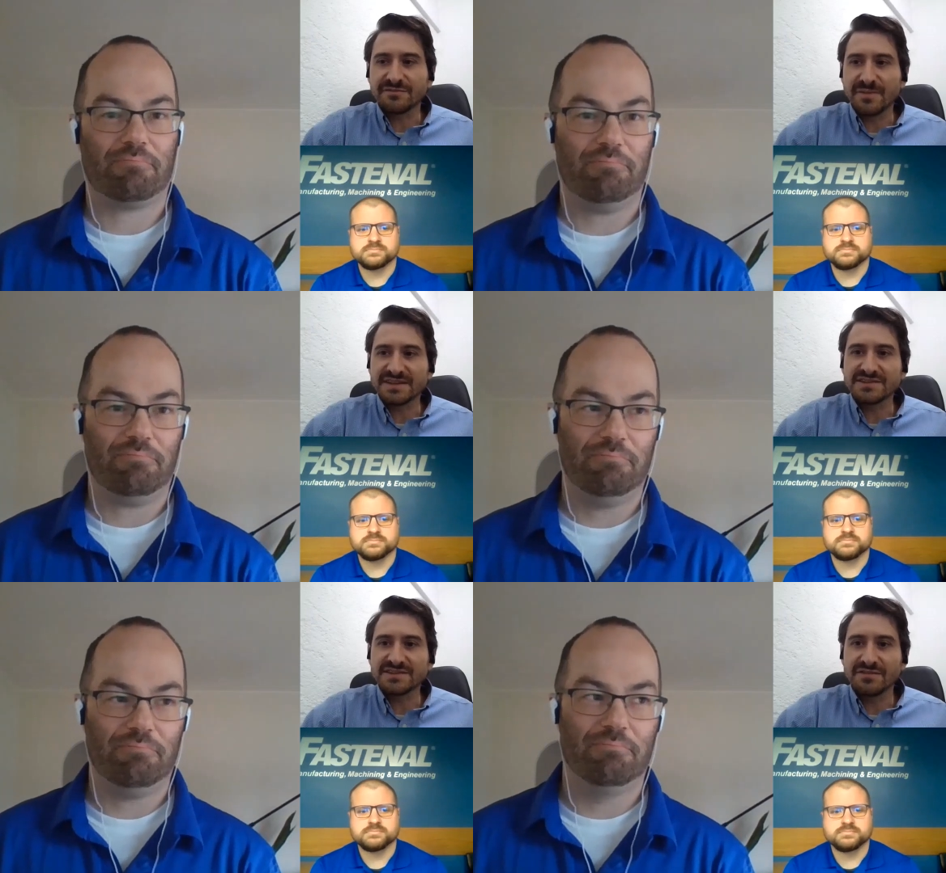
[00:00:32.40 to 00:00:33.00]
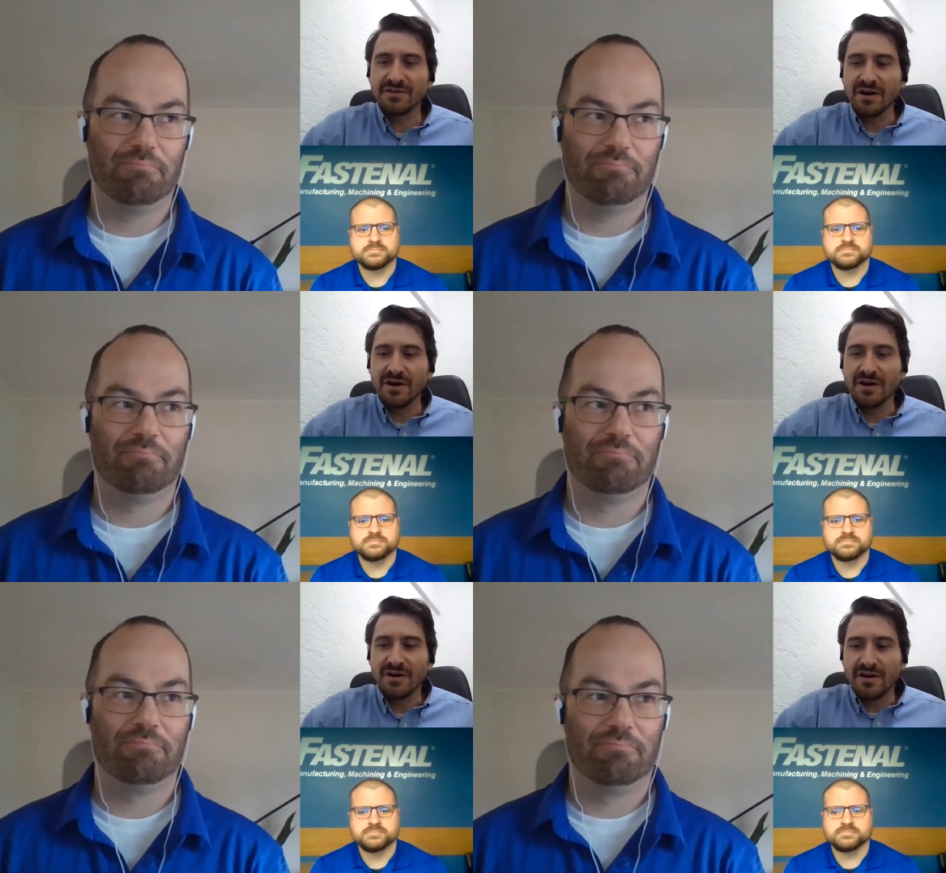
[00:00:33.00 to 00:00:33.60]
Speaker 1: of Mexico
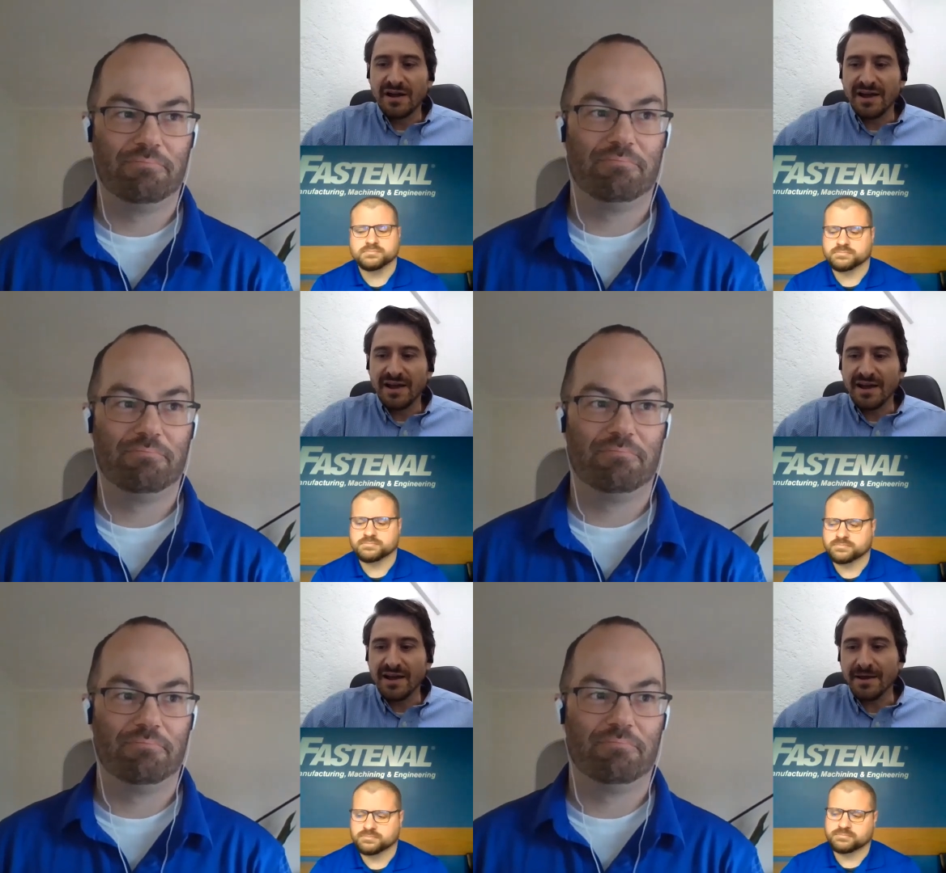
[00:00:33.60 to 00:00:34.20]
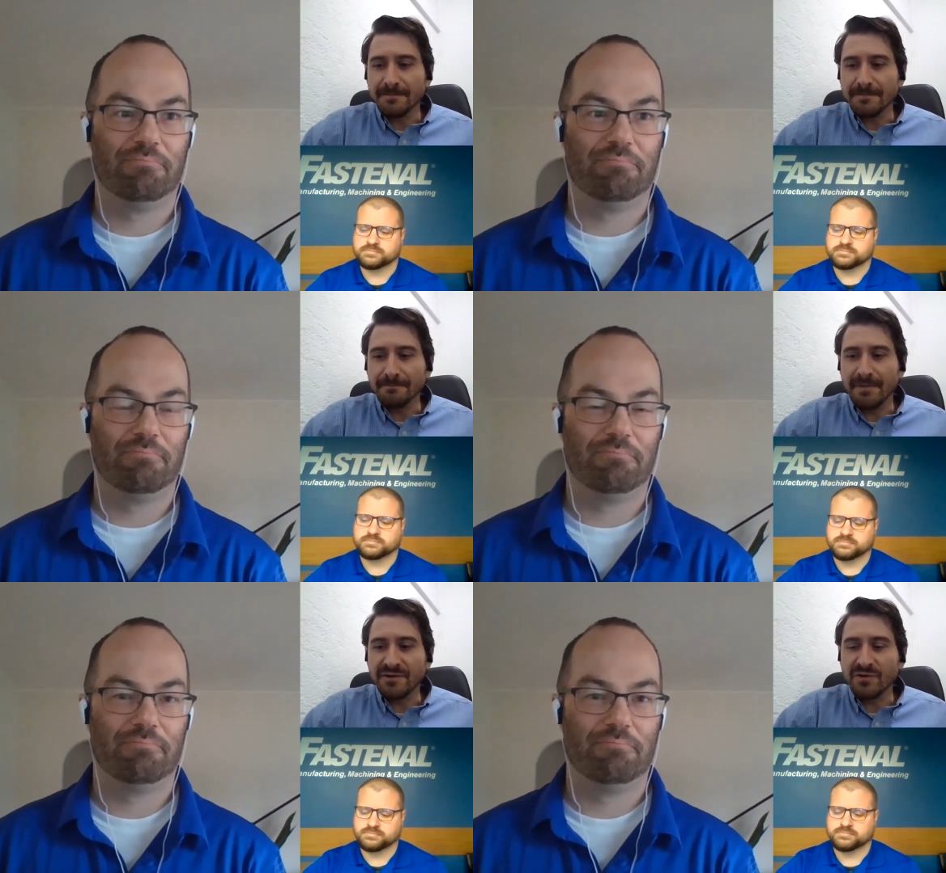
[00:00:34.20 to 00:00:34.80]
and
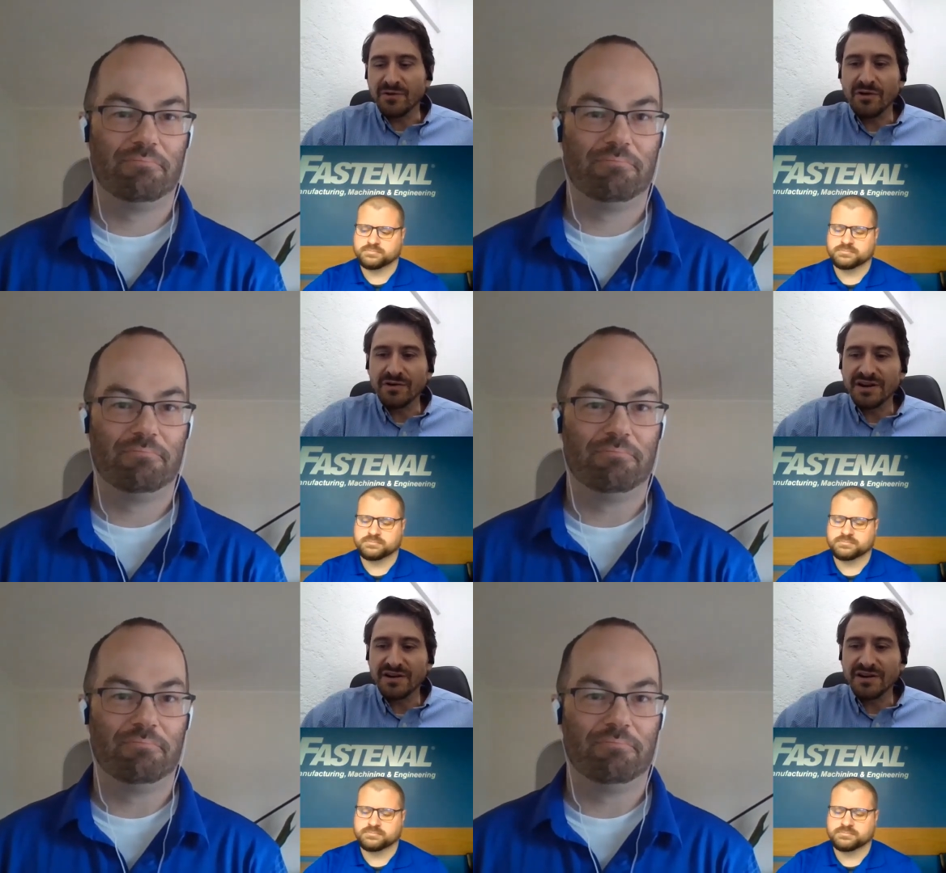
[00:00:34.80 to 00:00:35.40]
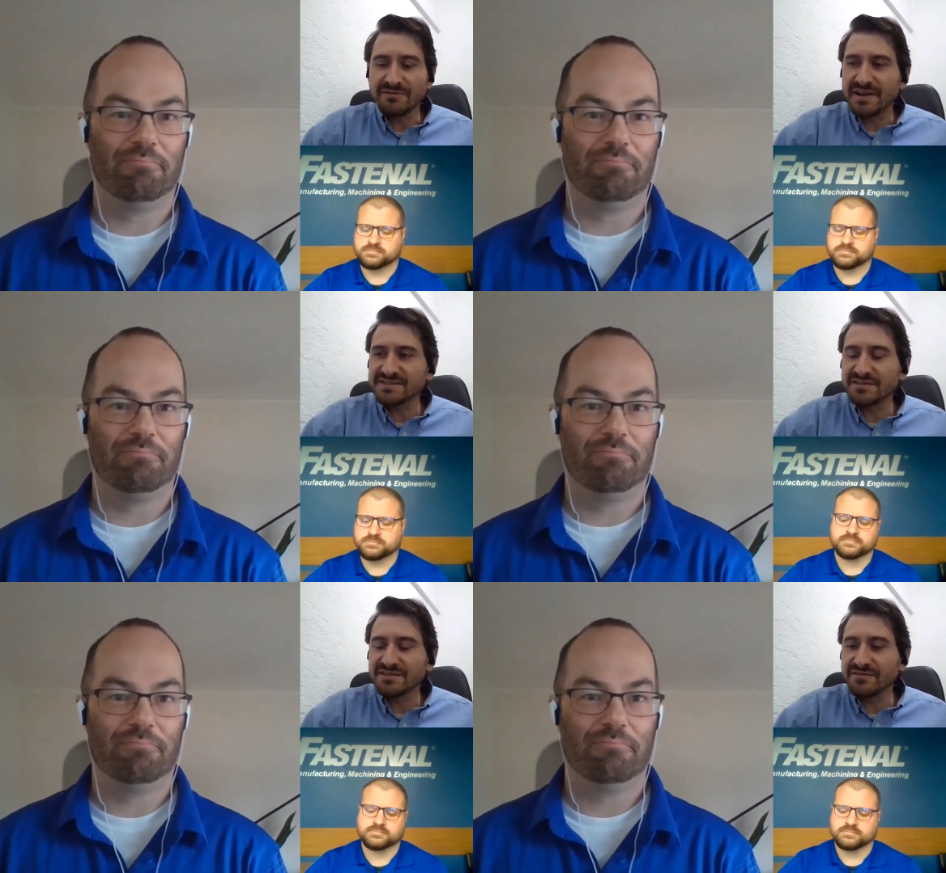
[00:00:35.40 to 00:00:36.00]
my
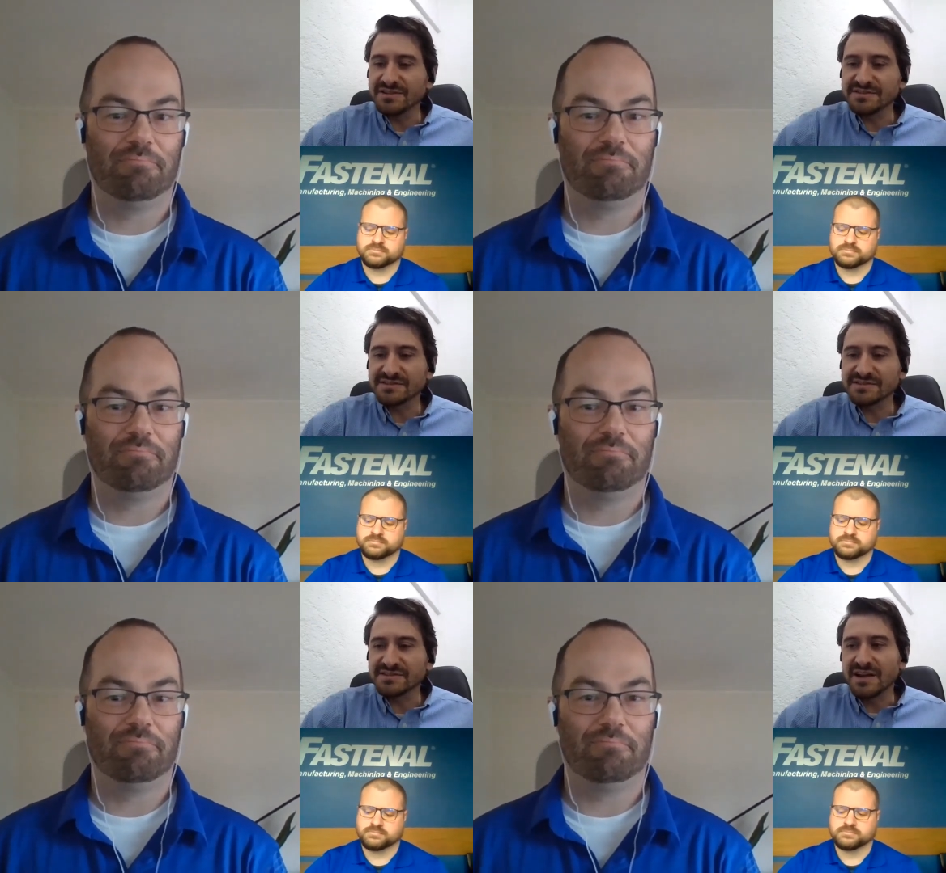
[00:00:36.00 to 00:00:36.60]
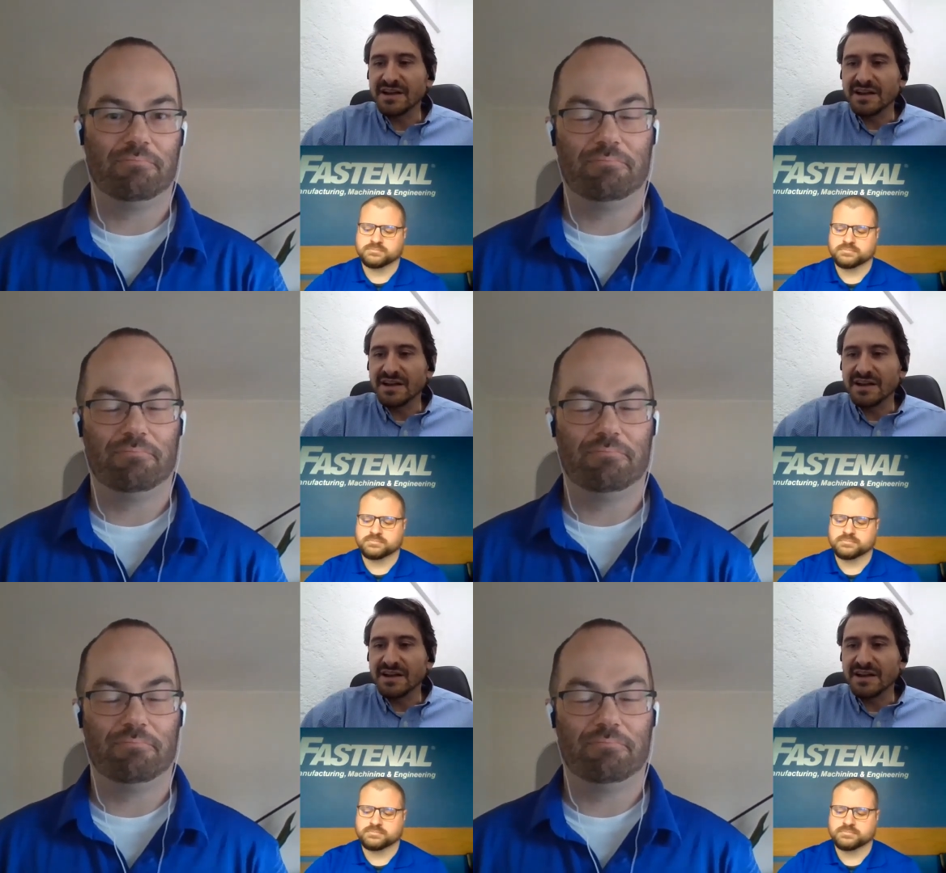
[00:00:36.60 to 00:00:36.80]
Fastenal is